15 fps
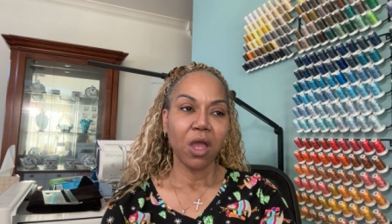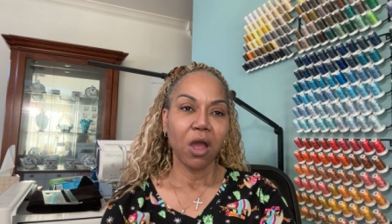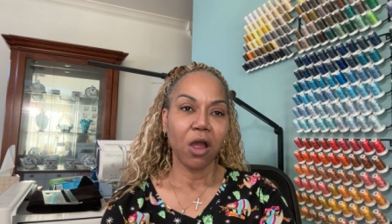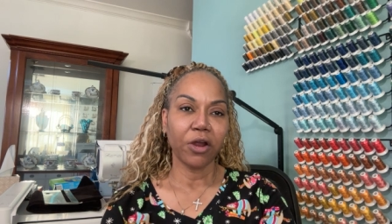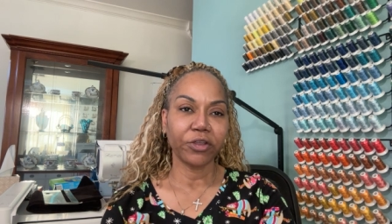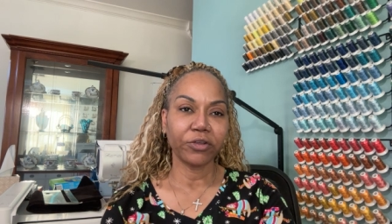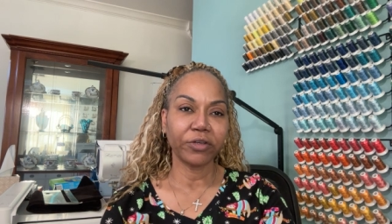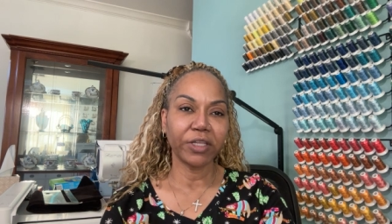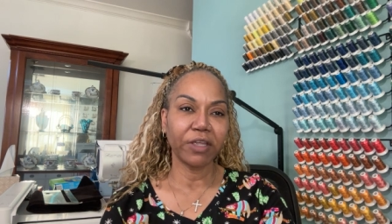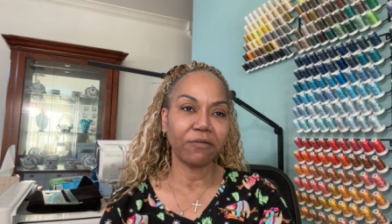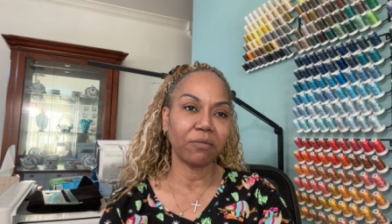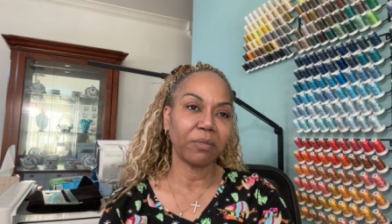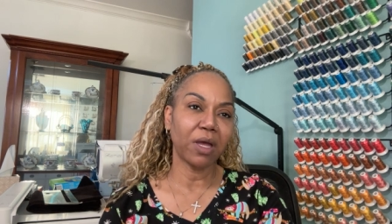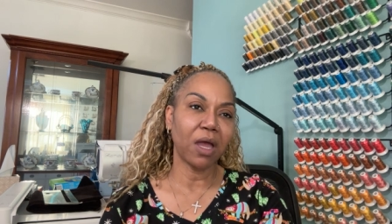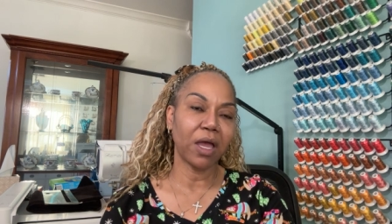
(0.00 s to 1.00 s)
Are you
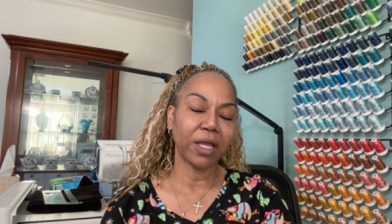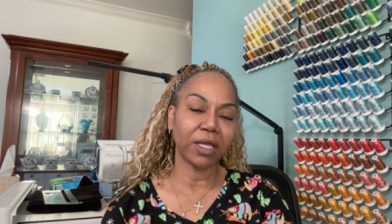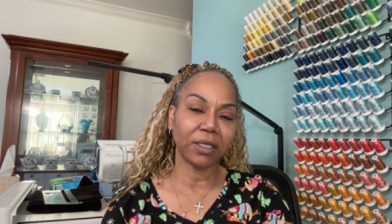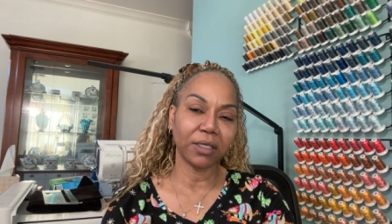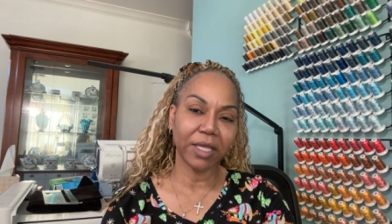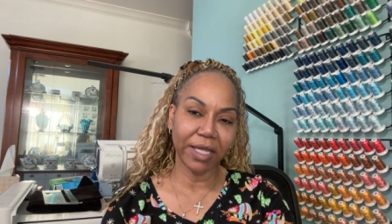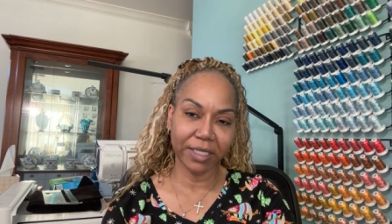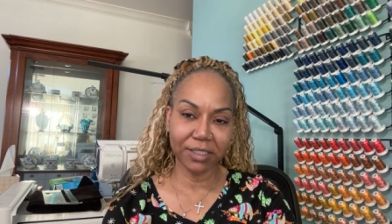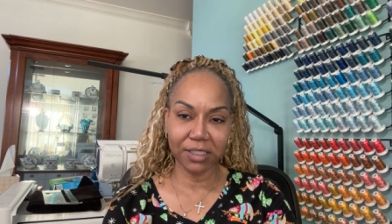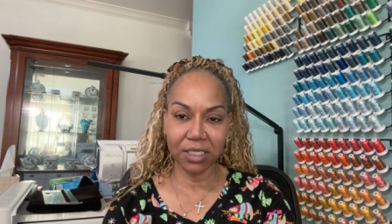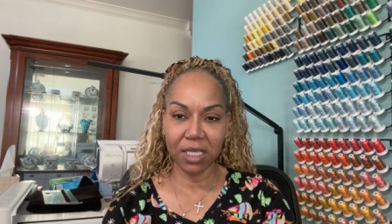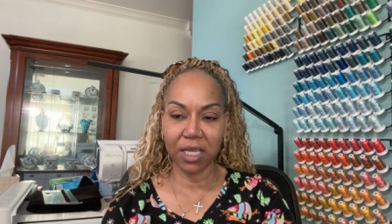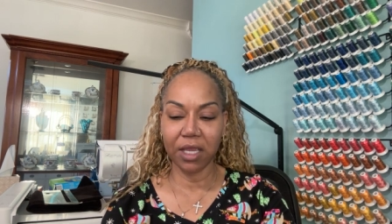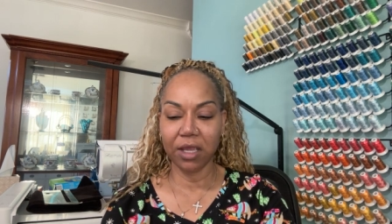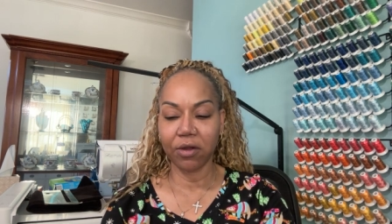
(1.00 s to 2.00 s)
leaving behind a
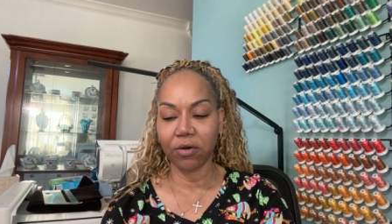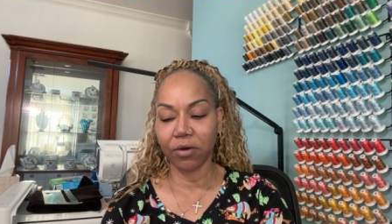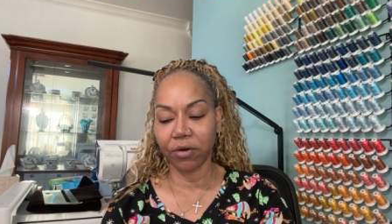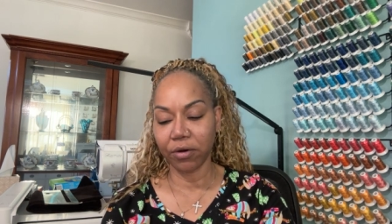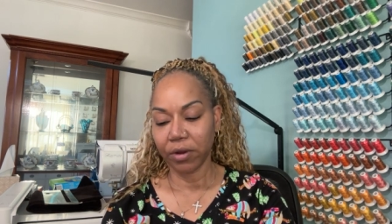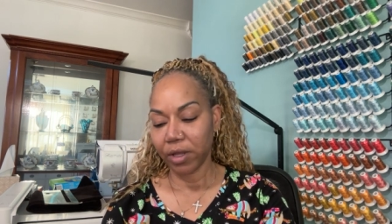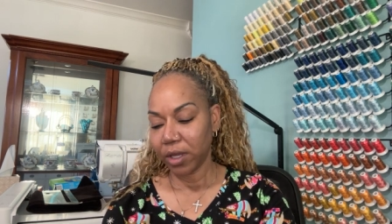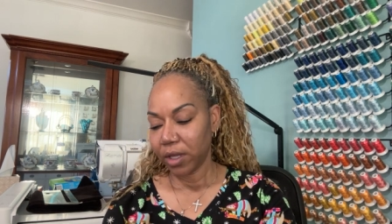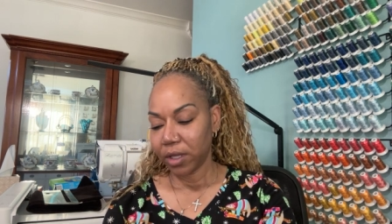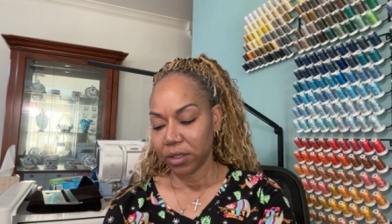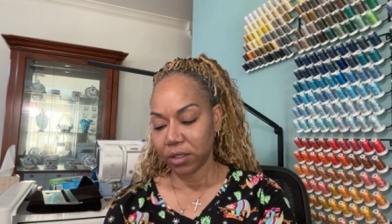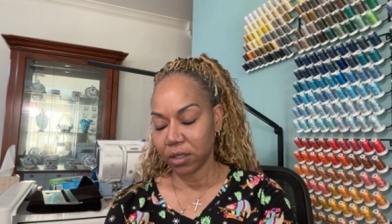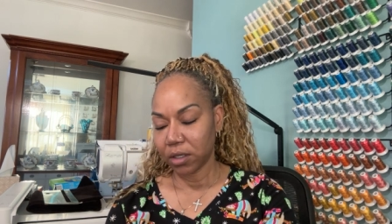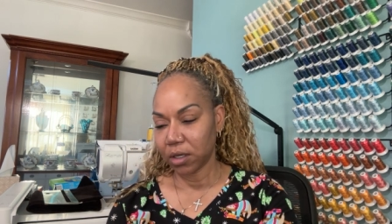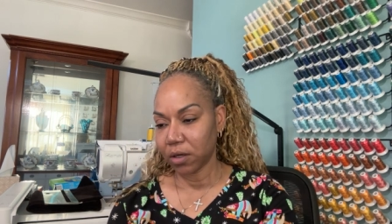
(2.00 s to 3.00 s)
legacy? Or,
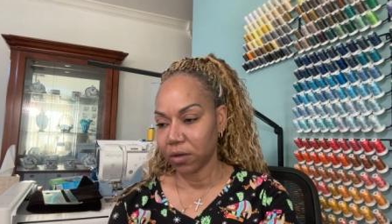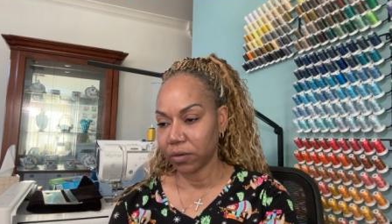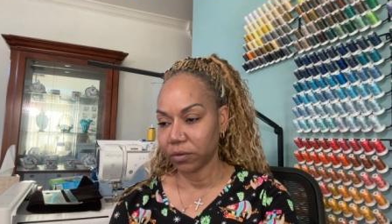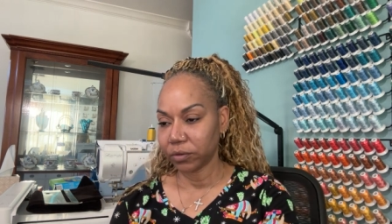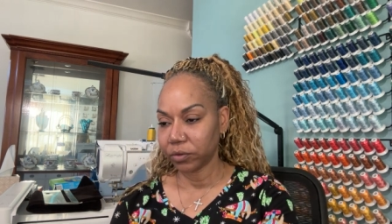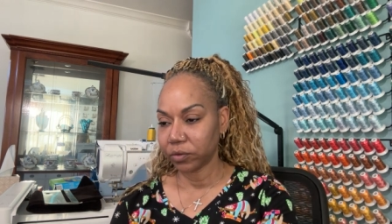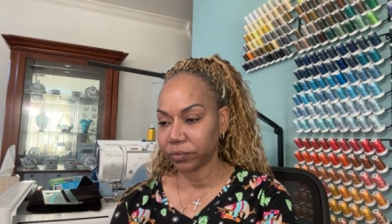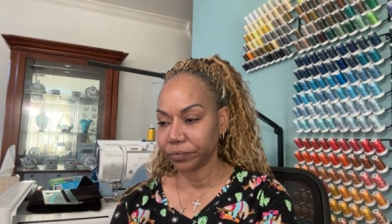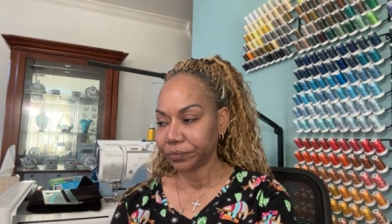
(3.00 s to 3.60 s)
you know,